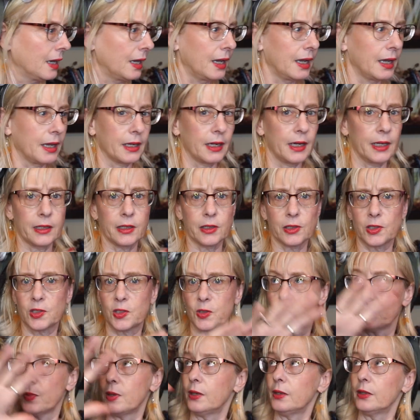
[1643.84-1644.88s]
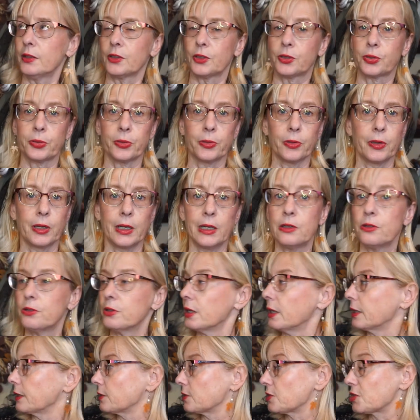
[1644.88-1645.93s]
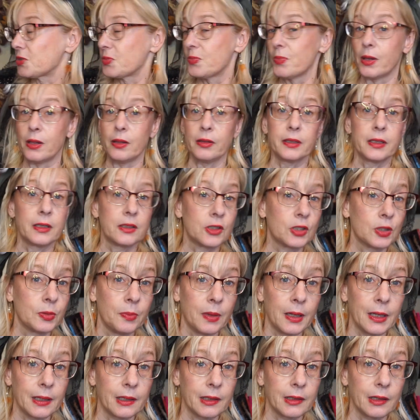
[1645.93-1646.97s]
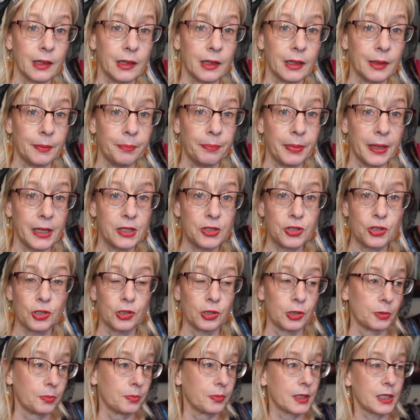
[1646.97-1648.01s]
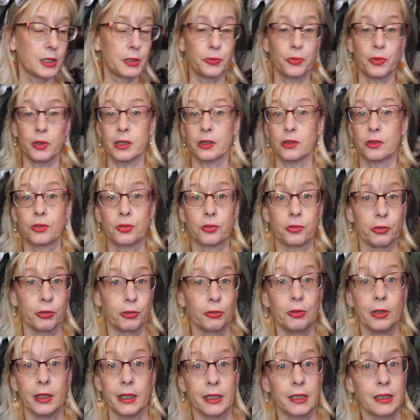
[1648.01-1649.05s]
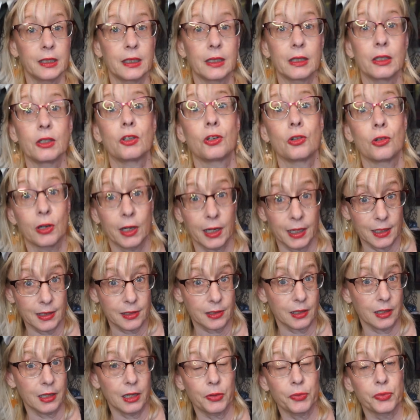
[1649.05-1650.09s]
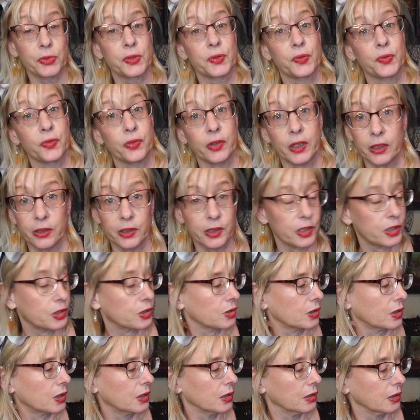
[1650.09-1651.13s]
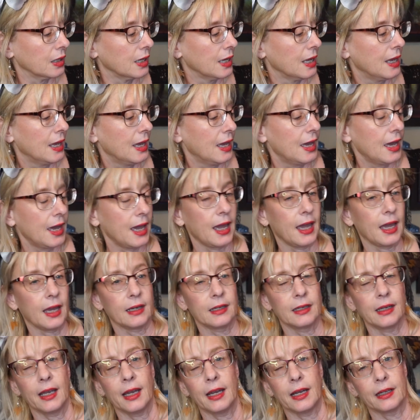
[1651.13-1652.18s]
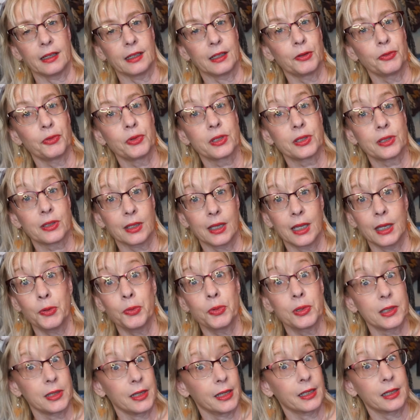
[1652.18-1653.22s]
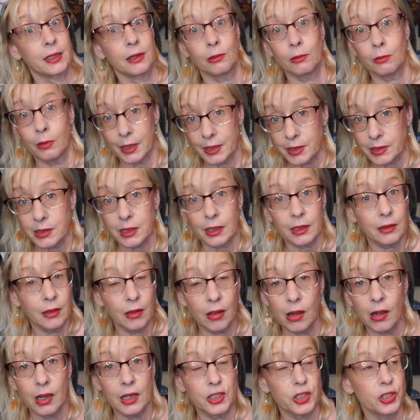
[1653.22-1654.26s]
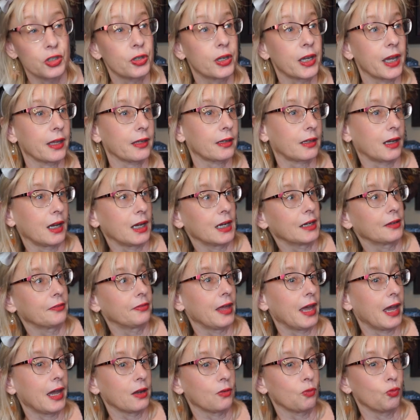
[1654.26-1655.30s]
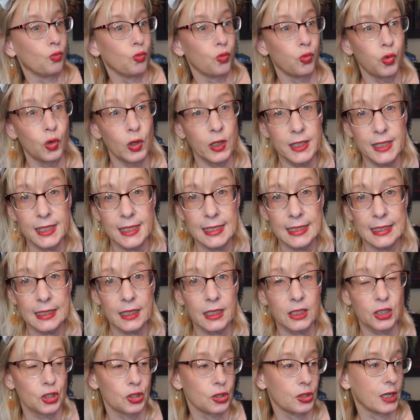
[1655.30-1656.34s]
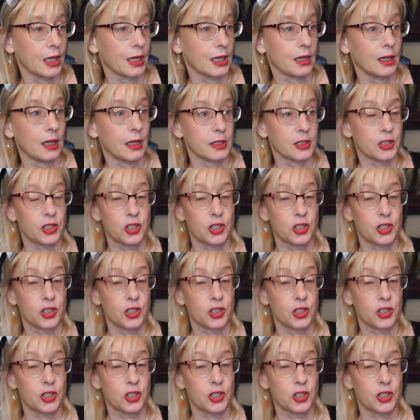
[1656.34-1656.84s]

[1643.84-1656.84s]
and I could smell it throughout. I could smell it into my uh, bedroom. This one threw like crazy. It was very strong and yeah it was it was like a rustic lodge you get kind of that woodsiness you get a